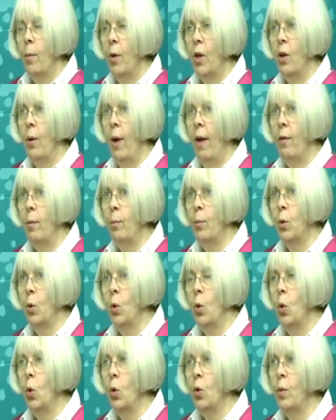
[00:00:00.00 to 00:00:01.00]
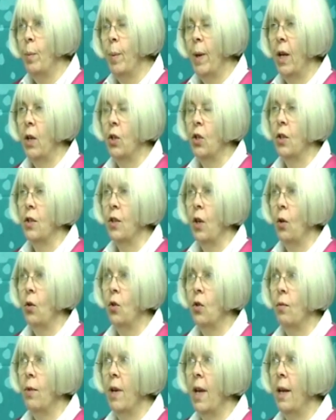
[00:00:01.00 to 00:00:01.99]
but you have a broad picture. So
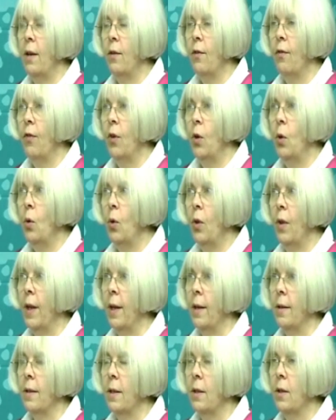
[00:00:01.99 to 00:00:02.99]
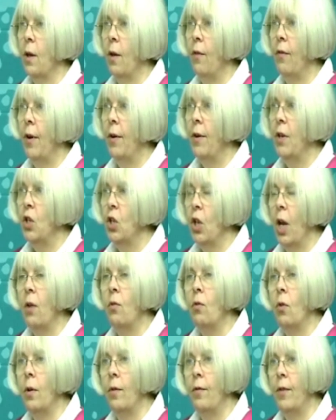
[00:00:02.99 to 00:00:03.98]
to read a few things that are very
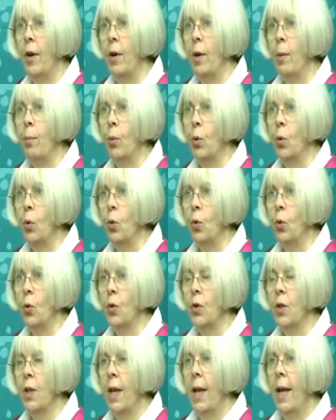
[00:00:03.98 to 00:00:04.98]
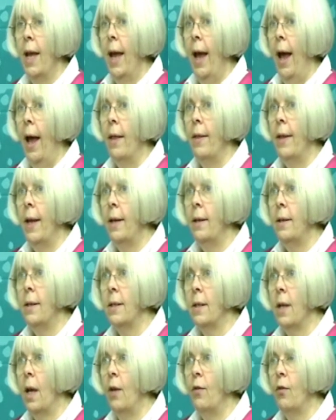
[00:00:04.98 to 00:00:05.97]
general and very broad, and then
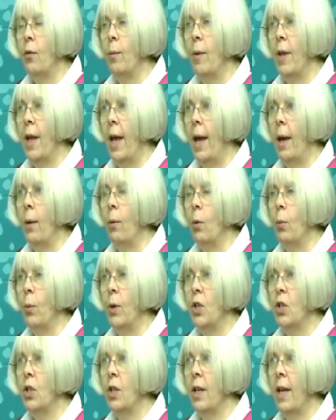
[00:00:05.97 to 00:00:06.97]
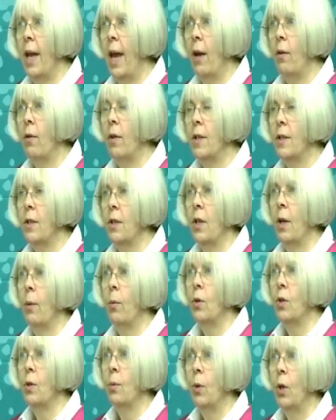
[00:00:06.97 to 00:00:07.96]
decide from there, well, which are the areas that I
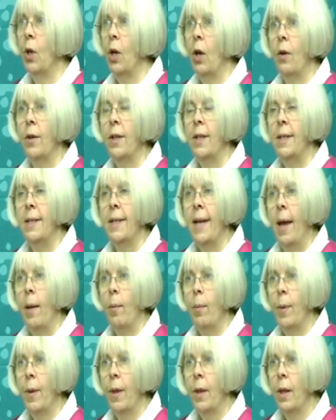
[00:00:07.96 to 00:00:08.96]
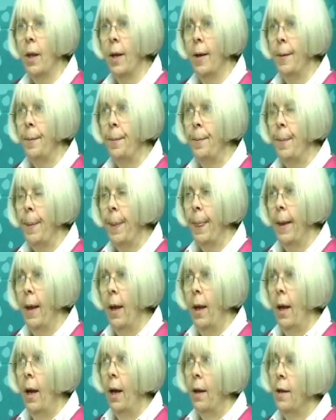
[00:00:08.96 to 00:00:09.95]
want to work on in depth.
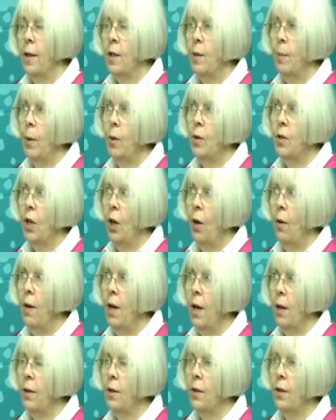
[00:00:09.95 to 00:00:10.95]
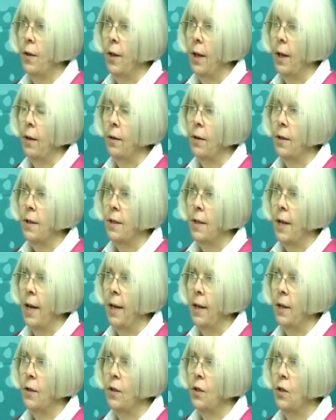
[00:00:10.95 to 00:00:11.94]
And I suppose the only other thing to
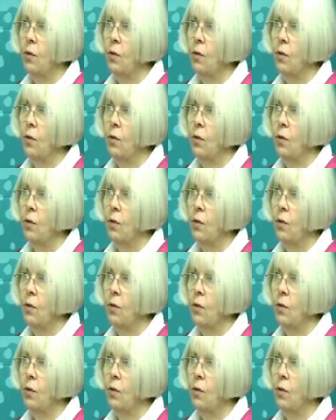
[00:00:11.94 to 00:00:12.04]
say is